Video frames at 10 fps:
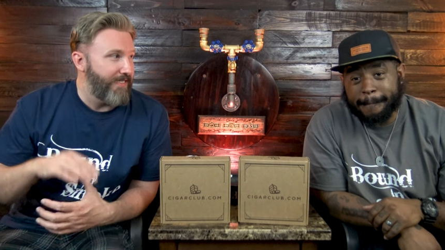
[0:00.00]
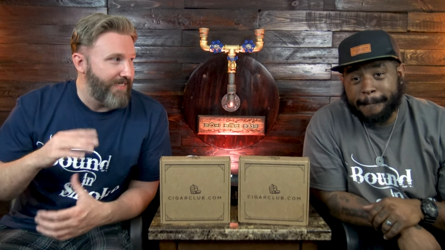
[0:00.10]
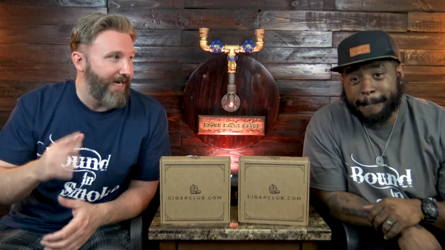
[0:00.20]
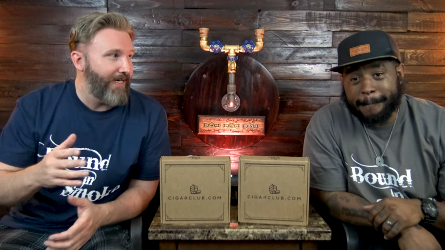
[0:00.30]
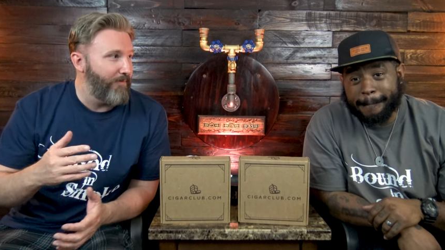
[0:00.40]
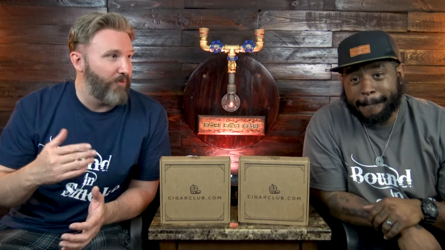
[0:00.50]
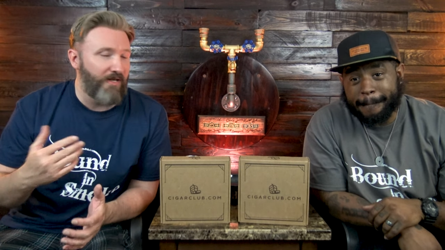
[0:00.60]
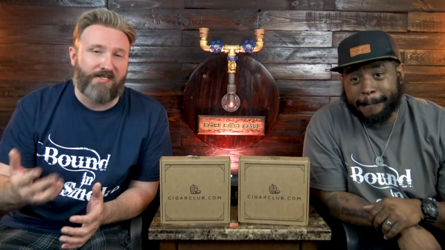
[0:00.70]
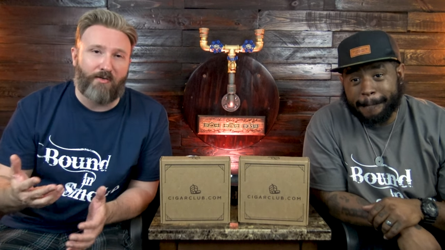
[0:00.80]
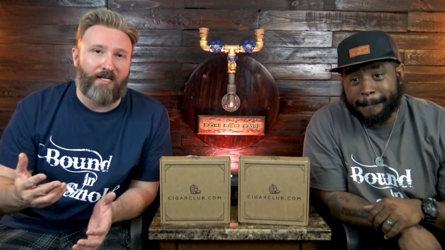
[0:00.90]
Speaker 1: decided
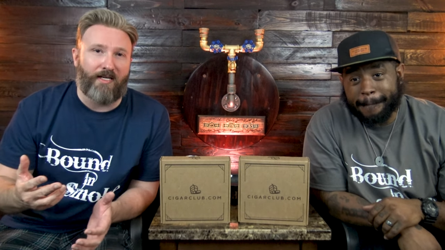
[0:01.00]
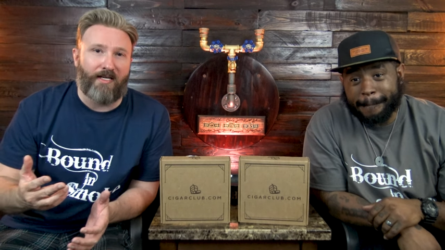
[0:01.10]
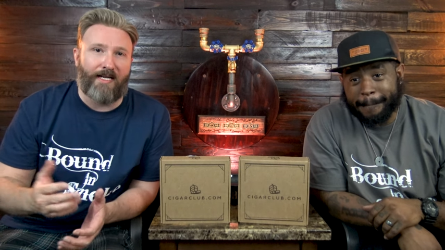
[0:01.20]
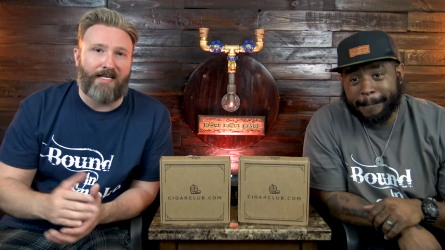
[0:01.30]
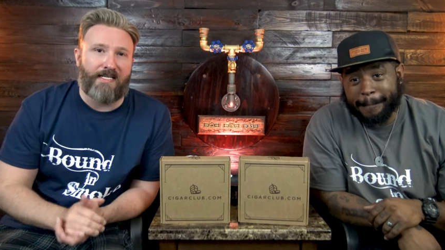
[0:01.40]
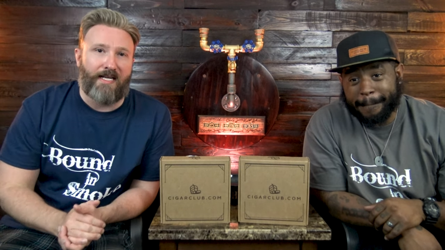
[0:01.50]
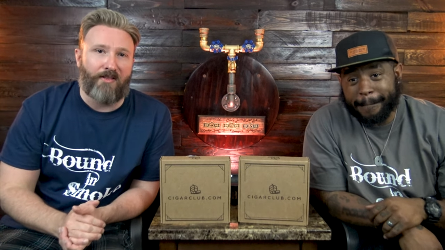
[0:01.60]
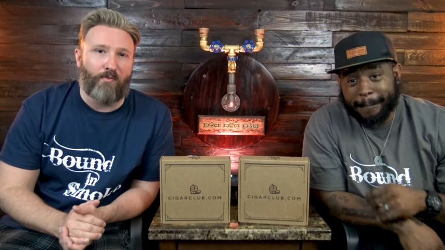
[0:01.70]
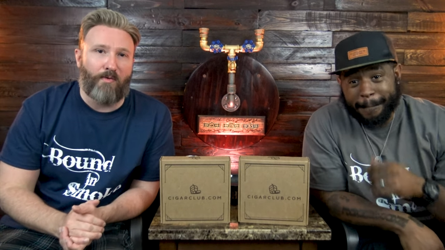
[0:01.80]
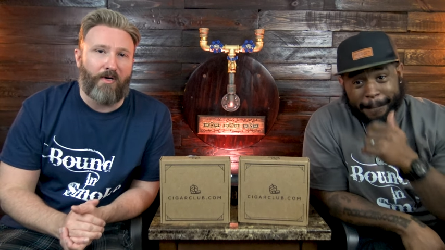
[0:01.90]
Brother Stogie and I got
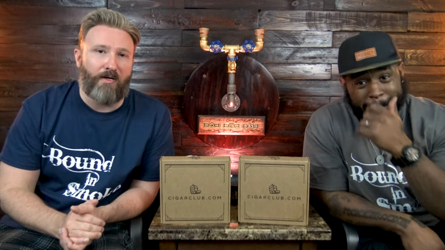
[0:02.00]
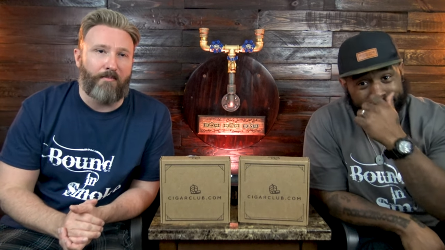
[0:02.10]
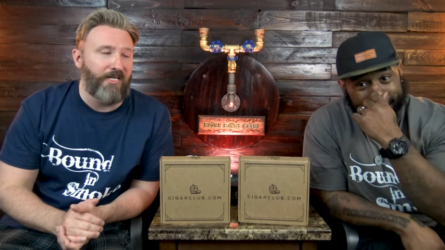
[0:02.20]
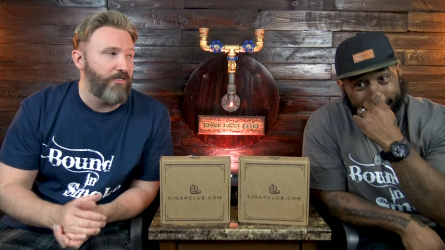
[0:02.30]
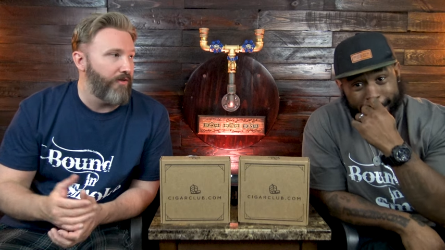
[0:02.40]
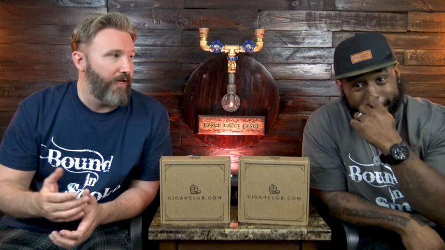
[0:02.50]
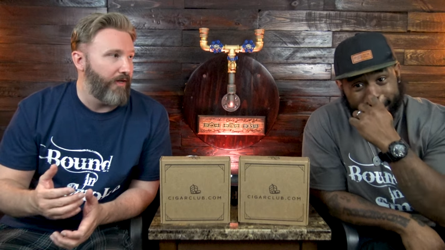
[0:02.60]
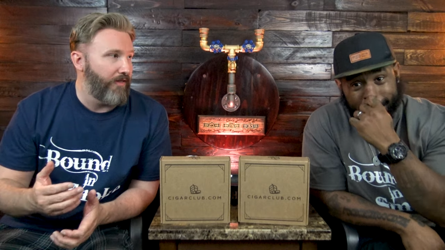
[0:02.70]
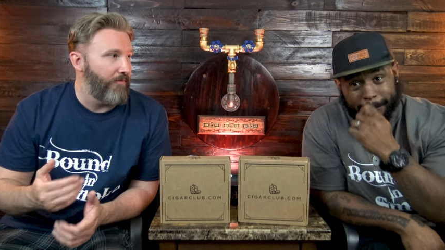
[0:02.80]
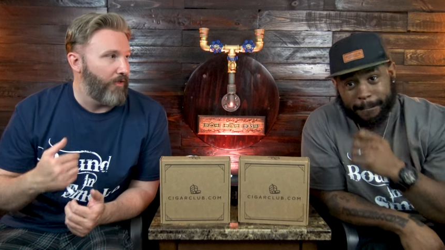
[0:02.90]
together and we wanted to make sure
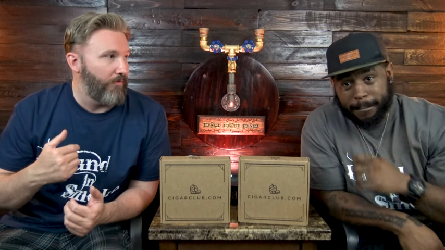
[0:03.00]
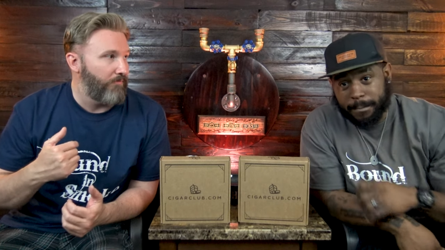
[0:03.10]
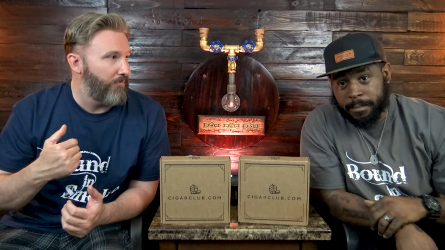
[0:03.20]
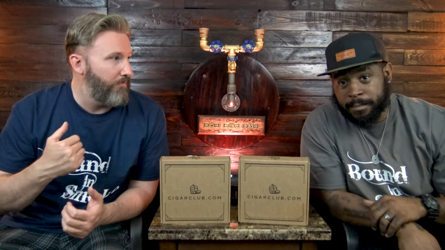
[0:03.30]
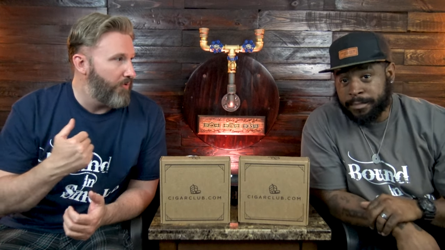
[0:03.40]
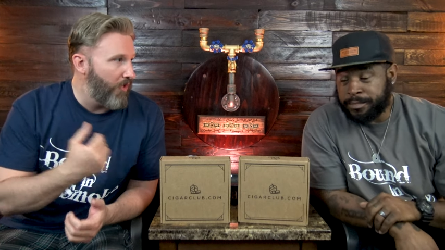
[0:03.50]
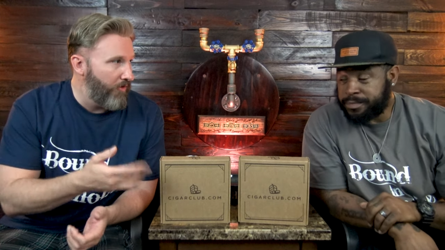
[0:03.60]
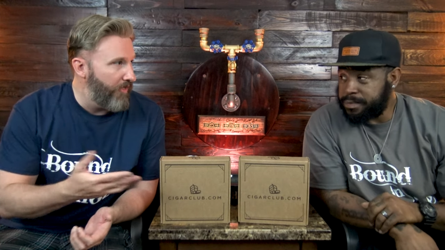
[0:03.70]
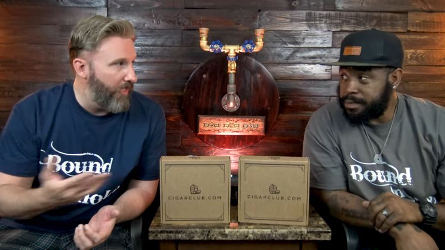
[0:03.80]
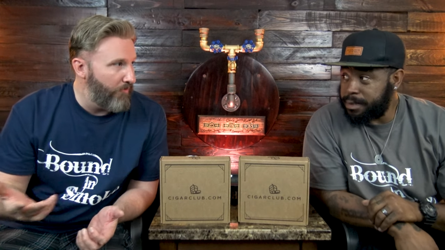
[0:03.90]
that you know
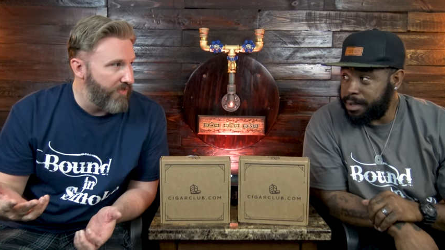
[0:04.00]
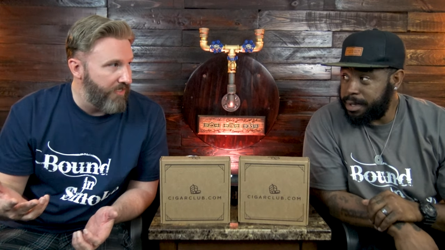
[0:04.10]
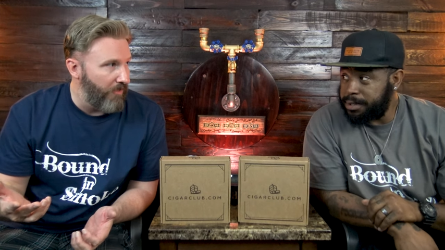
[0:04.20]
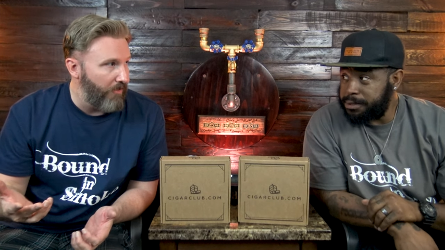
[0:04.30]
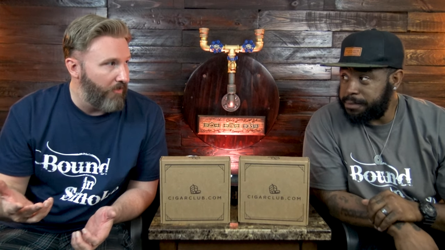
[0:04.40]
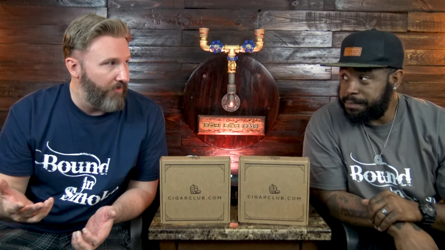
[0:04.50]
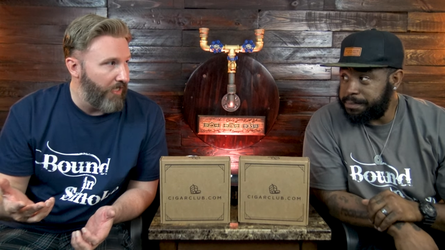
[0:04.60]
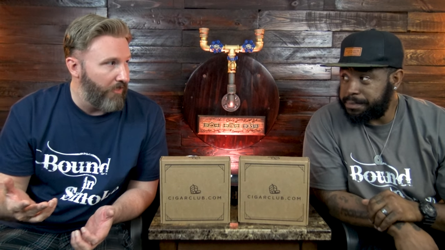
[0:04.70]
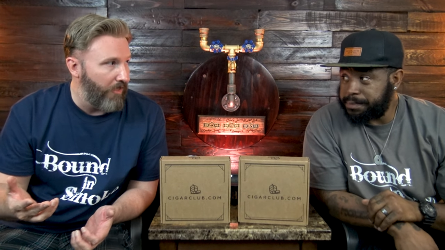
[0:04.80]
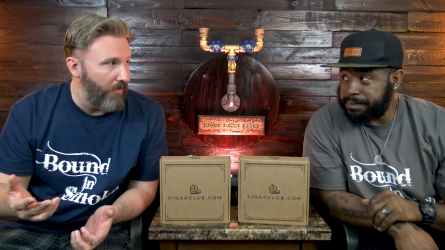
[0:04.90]
partnering up with
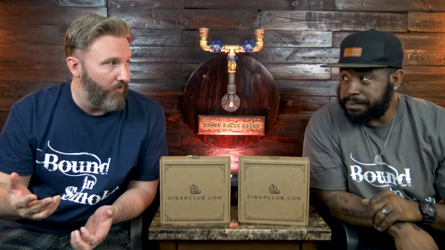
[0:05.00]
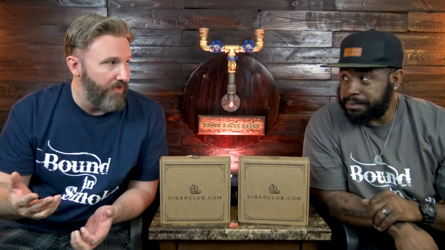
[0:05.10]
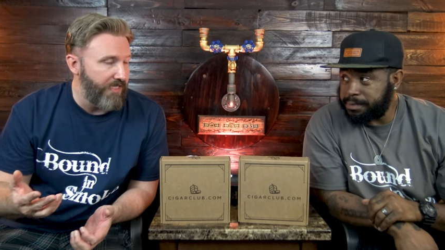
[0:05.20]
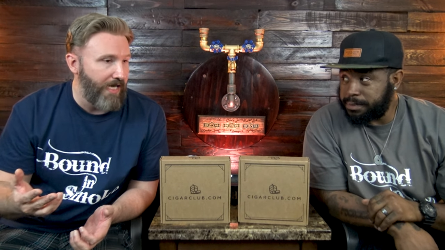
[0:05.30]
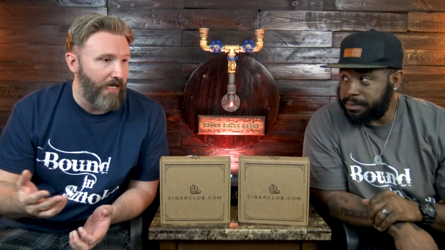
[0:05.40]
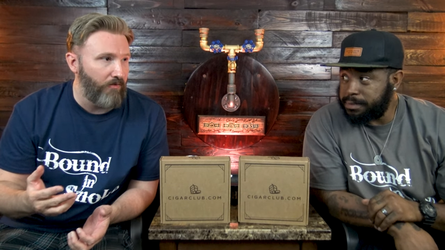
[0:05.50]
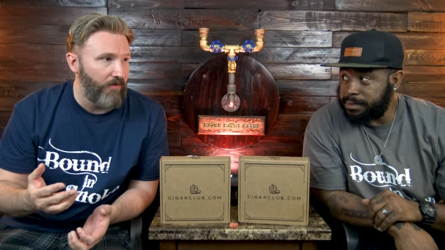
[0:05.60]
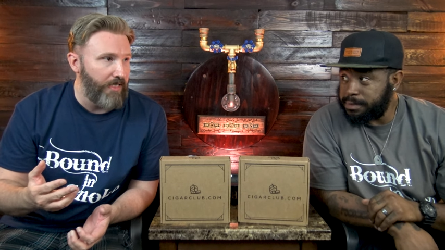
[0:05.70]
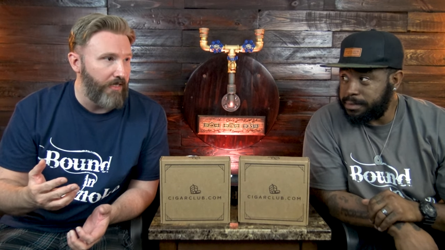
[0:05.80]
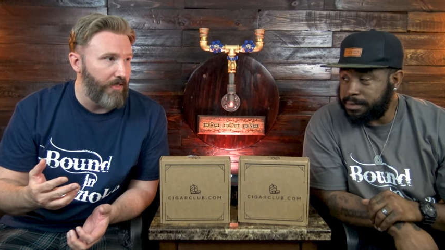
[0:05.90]
CigarClub.com was not
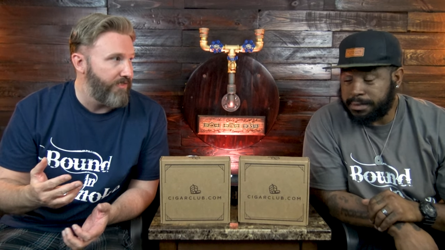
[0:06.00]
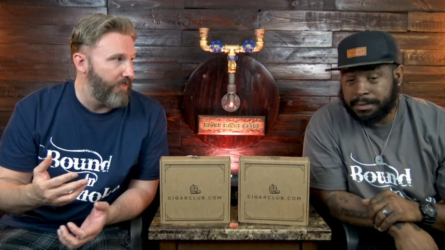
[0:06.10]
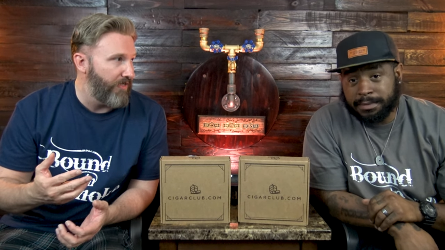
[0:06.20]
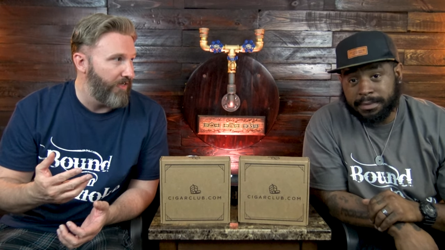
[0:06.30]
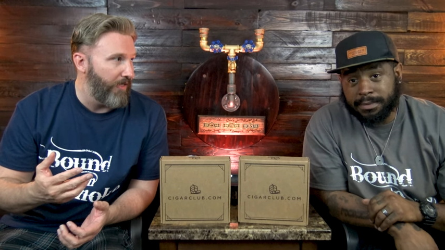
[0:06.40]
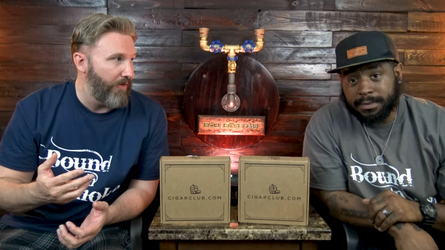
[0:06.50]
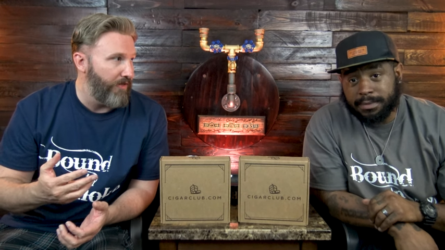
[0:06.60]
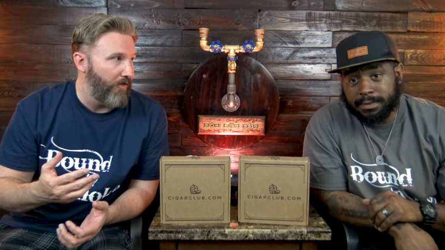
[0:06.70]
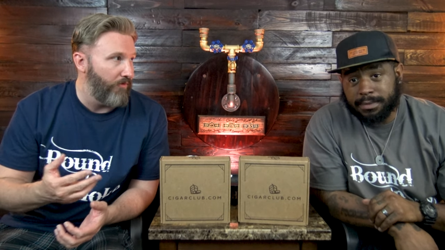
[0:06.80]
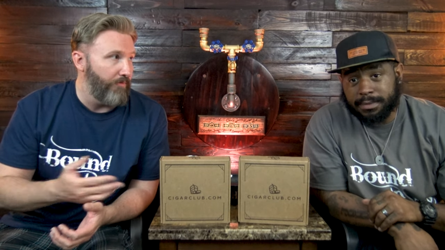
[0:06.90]
only something that we
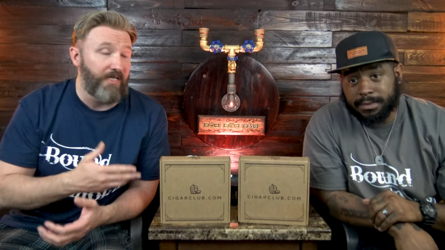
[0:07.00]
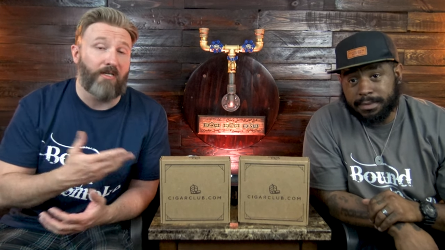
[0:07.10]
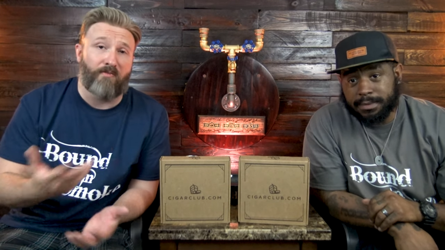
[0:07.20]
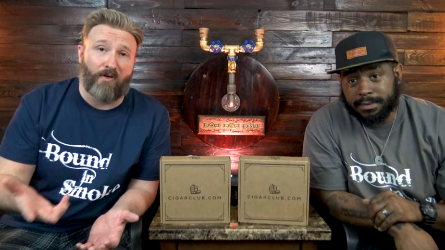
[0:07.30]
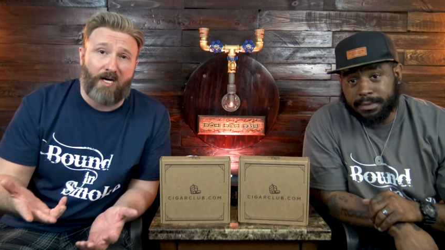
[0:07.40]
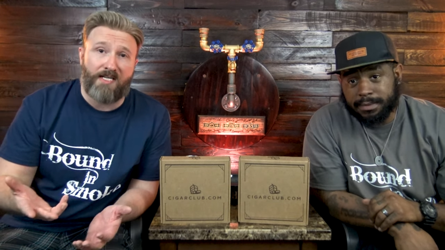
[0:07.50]
thought would be good for